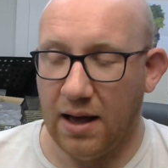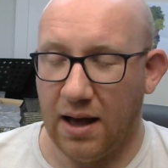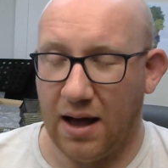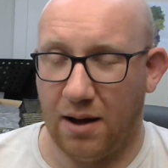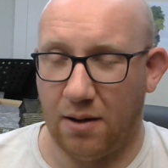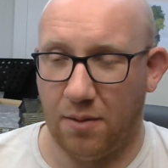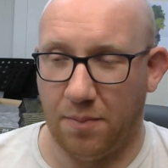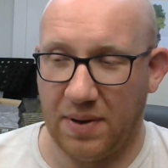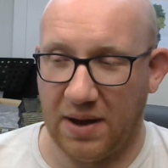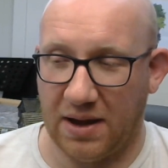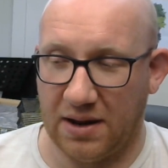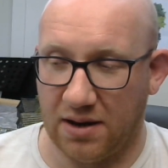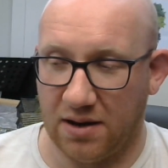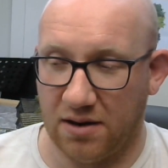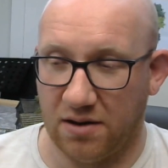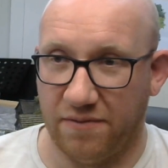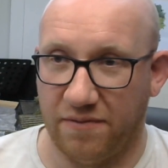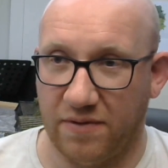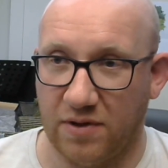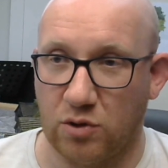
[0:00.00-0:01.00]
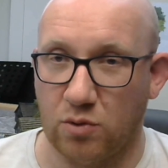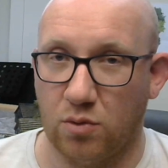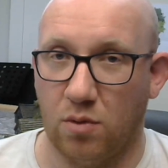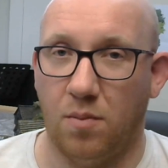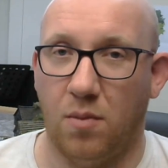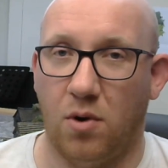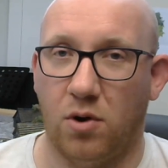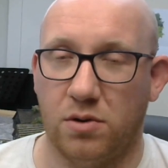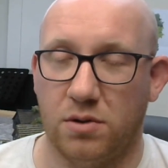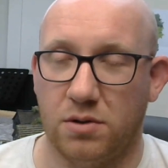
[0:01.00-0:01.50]
I'll paint individual
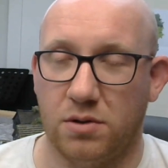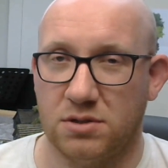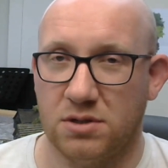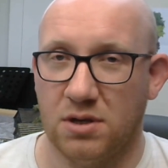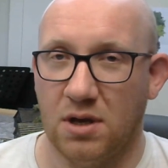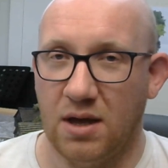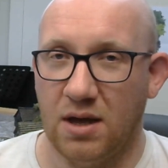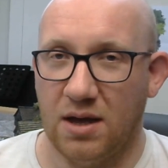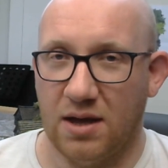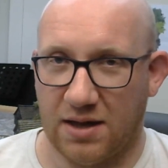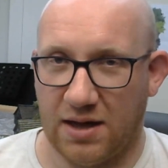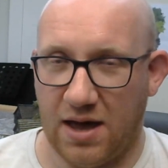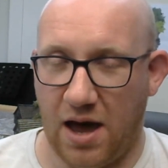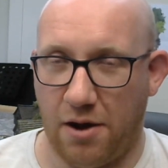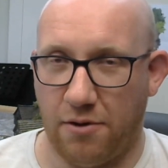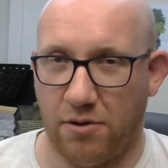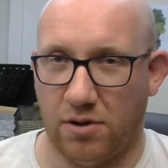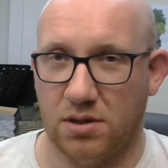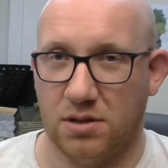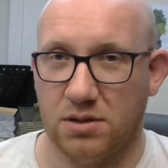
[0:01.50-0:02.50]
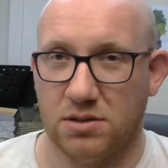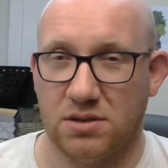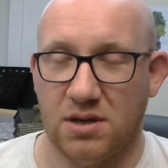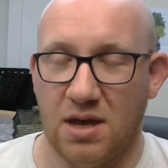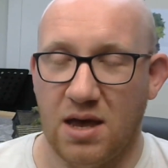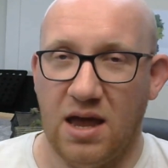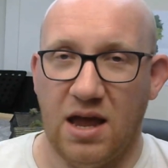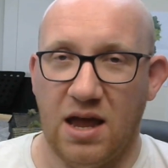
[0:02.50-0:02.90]
models, characters.